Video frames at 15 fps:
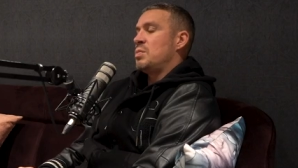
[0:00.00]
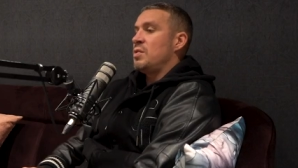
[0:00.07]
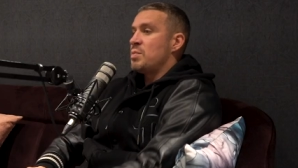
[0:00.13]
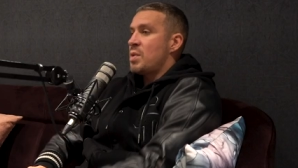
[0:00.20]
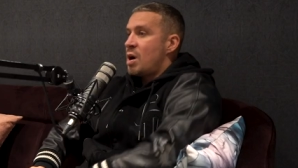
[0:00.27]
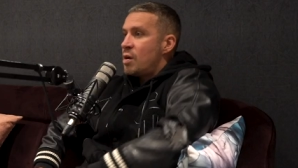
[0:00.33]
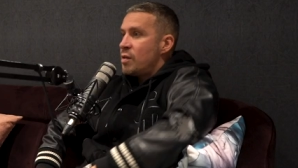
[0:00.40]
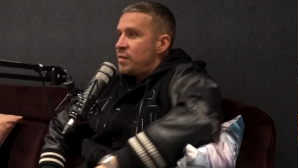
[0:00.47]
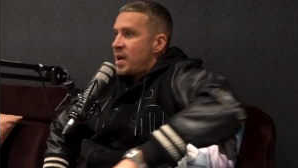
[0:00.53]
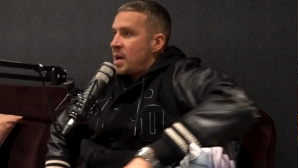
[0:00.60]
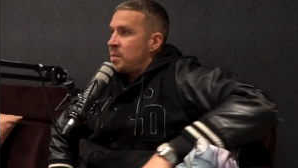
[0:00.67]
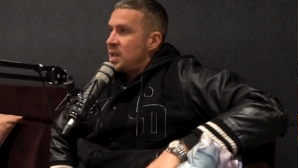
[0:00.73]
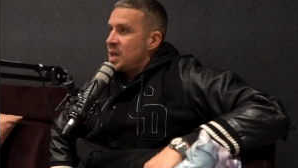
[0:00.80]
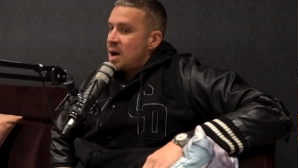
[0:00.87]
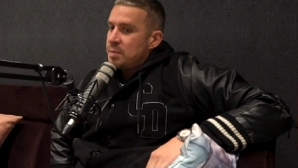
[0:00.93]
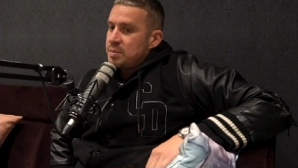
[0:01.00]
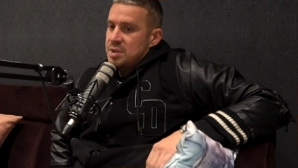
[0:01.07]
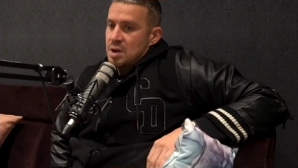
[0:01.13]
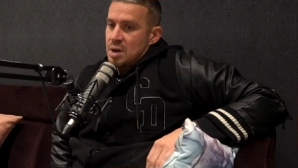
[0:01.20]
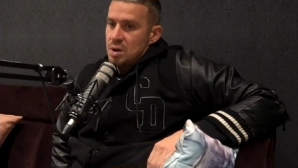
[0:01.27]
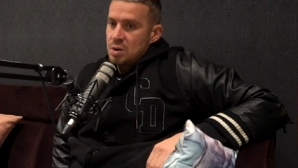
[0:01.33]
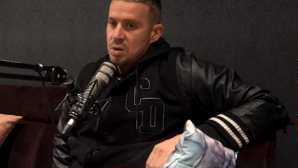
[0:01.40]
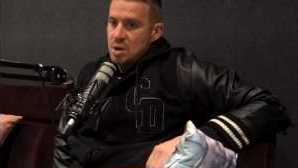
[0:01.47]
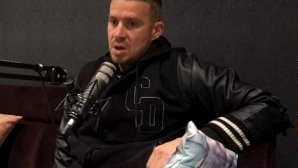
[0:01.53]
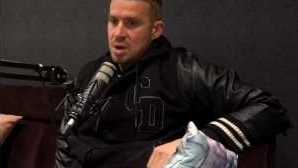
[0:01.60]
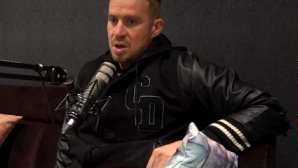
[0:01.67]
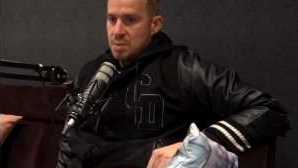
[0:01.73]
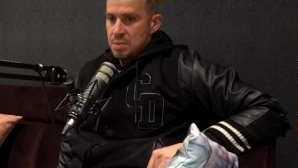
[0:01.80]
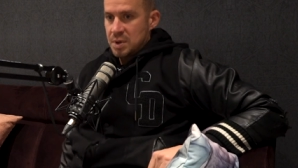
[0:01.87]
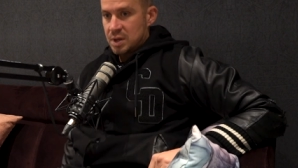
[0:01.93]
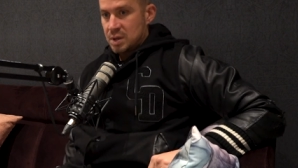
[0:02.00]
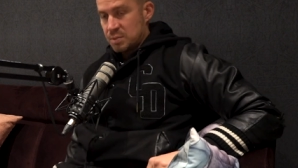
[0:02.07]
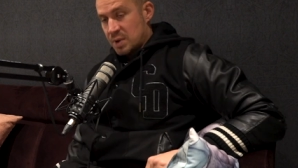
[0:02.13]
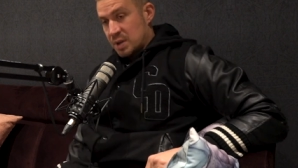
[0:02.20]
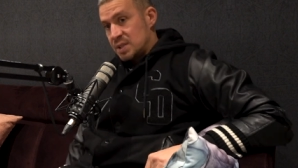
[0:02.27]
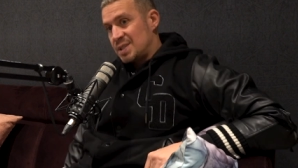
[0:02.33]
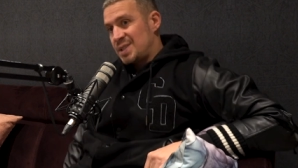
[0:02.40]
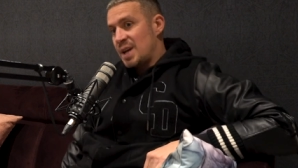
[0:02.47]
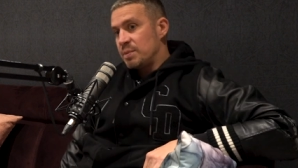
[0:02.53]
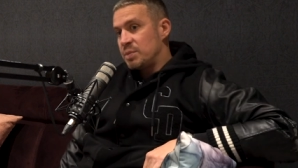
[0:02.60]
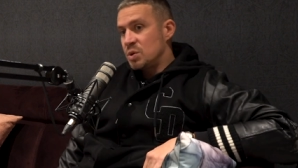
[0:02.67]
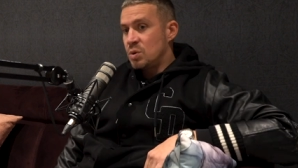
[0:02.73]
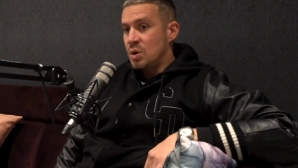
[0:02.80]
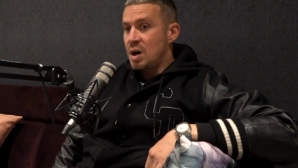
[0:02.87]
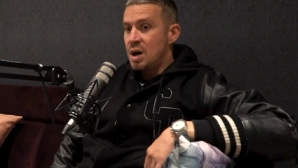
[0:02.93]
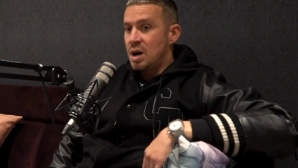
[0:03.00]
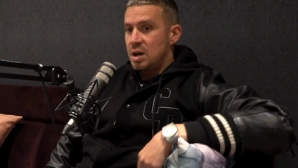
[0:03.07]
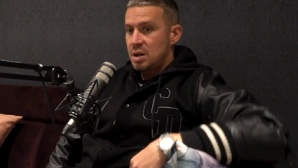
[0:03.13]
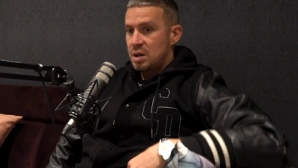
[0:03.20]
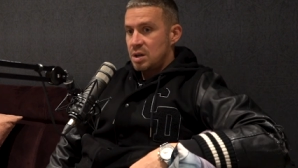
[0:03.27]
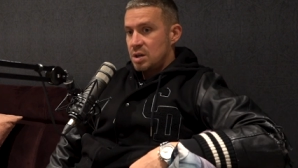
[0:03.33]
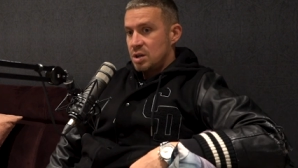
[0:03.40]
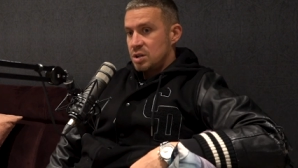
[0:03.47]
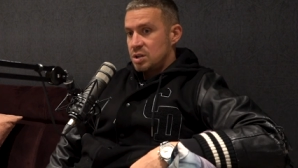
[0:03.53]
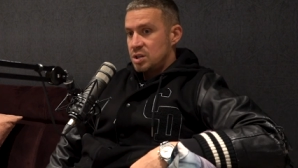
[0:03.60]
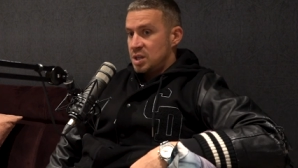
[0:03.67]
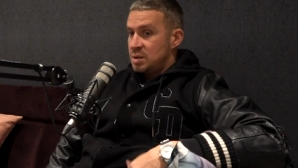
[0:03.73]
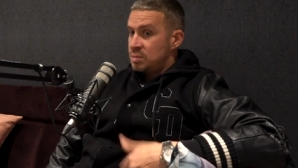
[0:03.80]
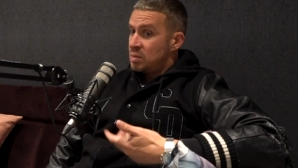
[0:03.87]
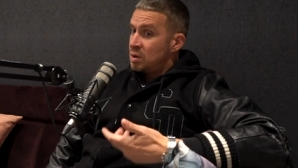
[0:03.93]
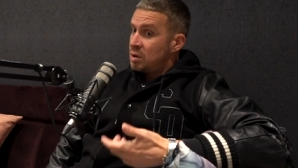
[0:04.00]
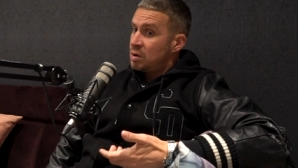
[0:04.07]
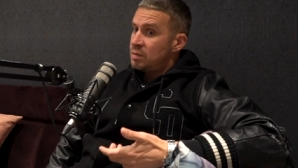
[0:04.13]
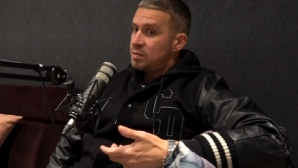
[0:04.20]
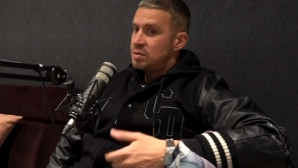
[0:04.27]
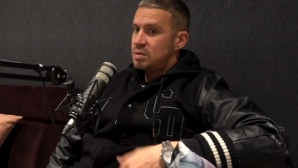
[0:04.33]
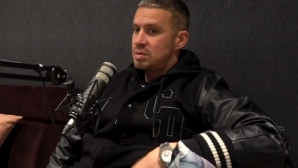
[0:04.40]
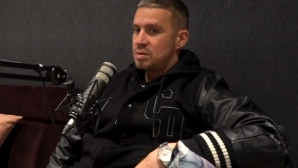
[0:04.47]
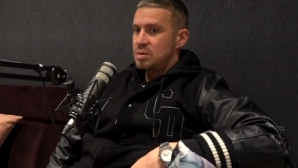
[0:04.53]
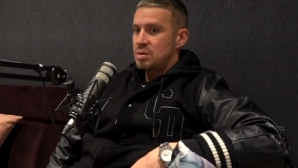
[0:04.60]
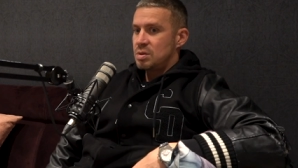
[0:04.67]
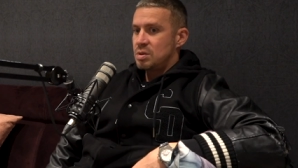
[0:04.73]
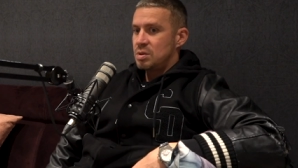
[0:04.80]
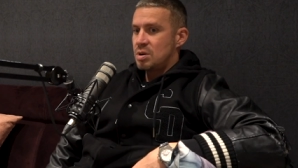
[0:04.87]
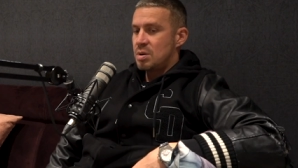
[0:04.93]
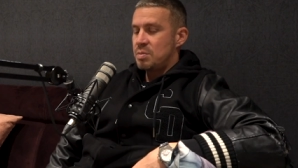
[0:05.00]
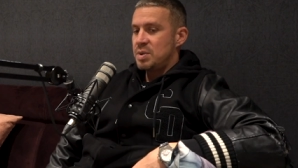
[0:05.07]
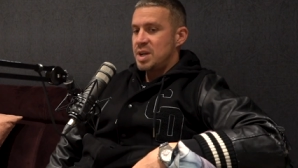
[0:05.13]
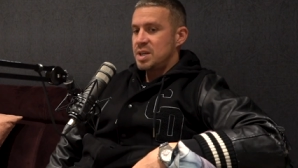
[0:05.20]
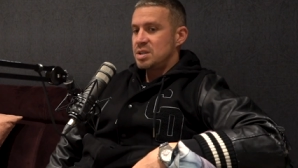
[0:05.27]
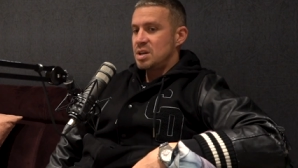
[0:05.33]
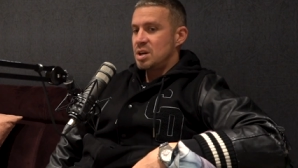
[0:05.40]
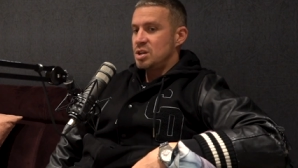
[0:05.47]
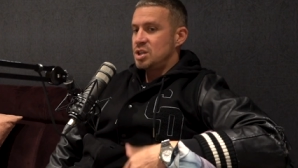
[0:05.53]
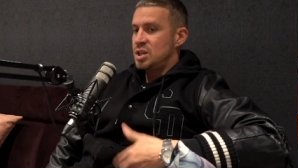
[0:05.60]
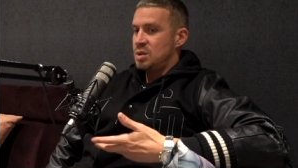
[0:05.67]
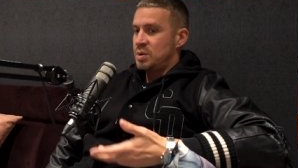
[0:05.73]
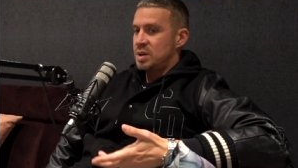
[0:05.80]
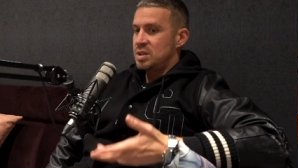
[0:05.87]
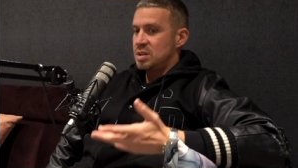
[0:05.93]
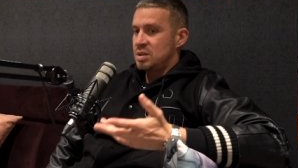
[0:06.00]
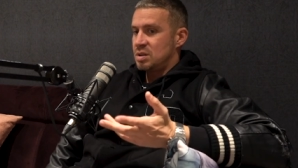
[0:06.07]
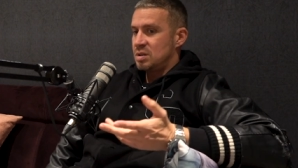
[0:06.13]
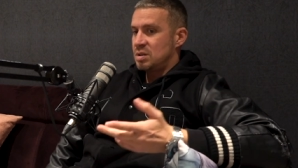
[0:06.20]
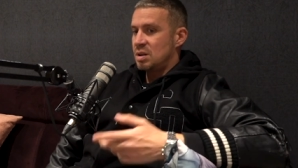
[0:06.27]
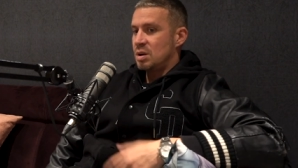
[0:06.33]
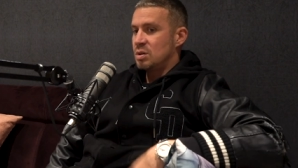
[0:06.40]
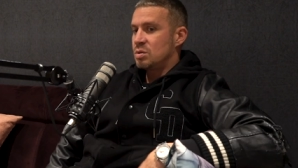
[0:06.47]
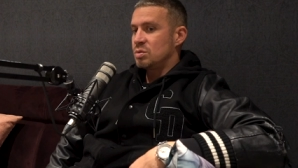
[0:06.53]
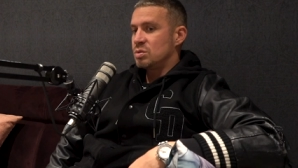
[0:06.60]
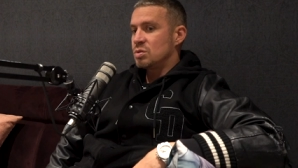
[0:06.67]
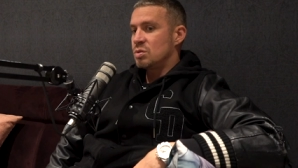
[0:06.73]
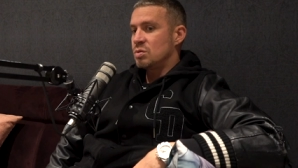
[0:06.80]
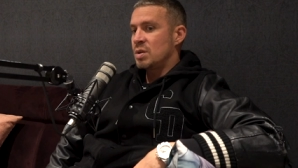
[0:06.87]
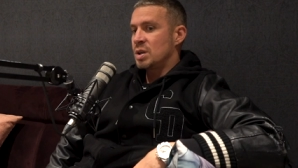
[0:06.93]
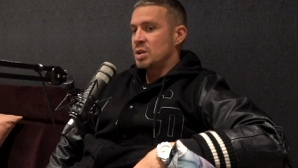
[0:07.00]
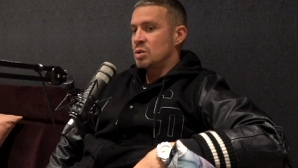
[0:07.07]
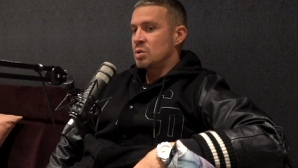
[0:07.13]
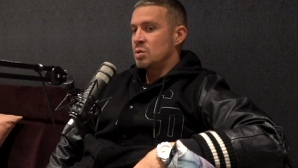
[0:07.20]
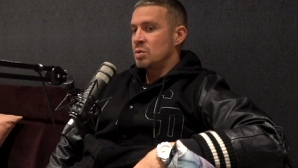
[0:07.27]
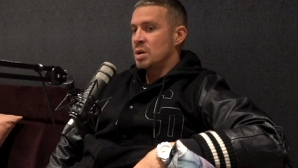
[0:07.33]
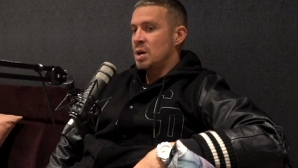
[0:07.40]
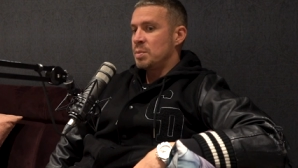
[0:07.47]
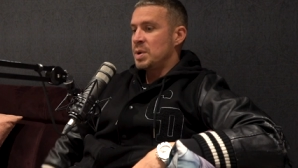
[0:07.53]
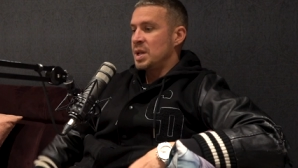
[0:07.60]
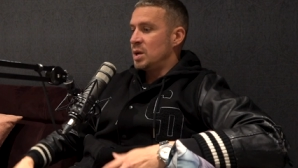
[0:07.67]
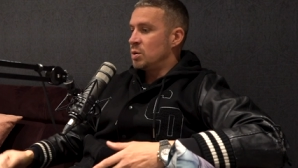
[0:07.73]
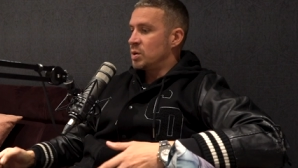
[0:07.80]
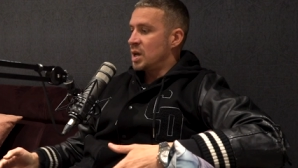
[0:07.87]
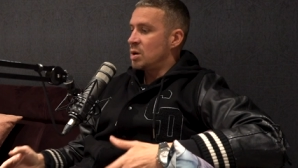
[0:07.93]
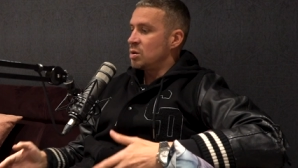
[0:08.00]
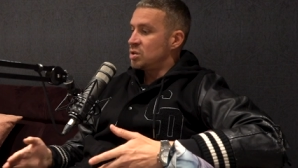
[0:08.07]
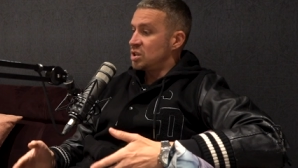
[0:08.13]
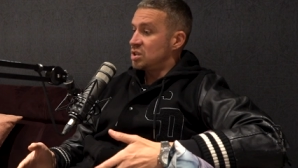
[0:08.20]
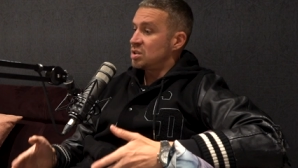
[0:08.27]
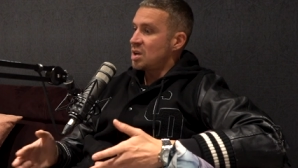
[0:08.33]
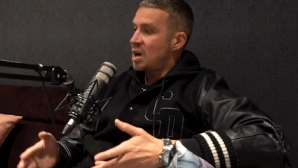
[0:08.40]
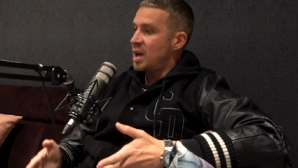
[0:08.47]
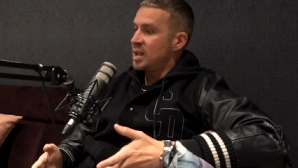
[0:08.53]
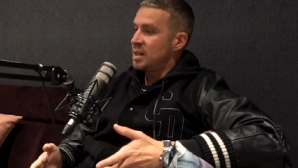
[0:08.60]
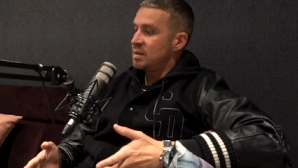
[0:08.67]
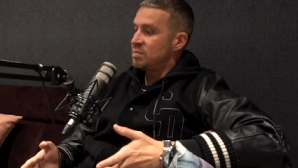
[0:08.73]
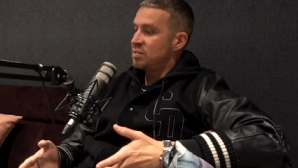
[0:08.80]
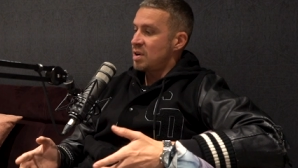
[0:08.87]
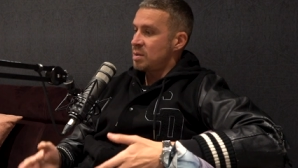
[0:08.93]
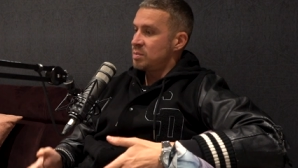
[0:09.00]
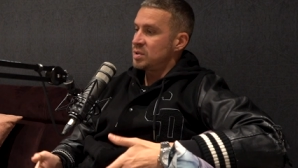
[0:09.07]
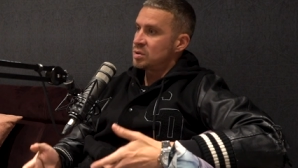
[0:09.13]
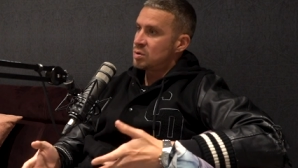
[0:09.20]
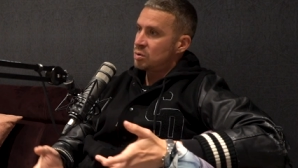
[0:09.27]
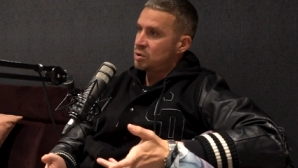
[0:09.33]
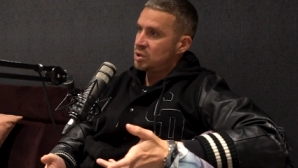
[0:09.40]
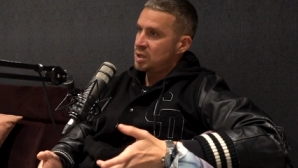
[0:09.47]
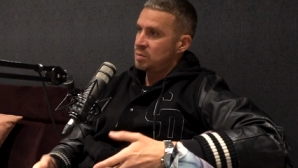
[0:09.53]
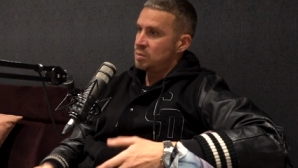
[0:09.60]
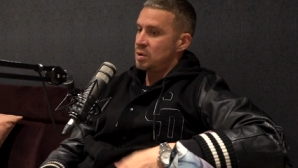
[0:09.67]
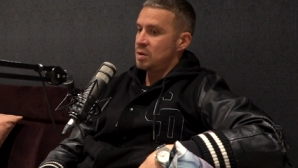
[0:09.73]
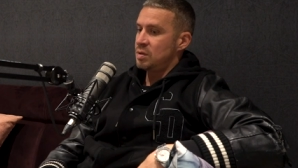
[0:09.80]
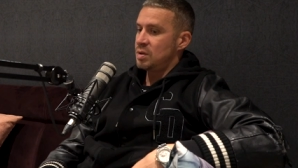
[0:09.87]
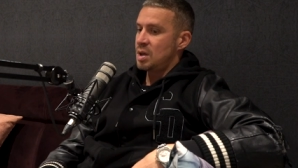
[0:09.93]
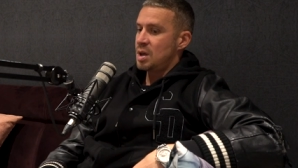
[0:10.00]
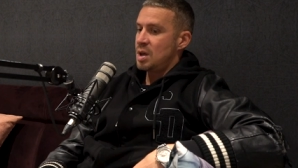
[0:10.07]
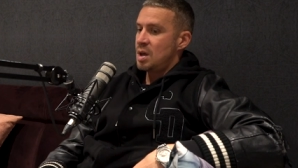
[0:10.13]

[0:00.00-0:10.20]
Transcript: Moved my whole family up. So my my stepdaughter, she moved. God bless her. She went to local school around the corner. My little girl just starting primary school. She moved.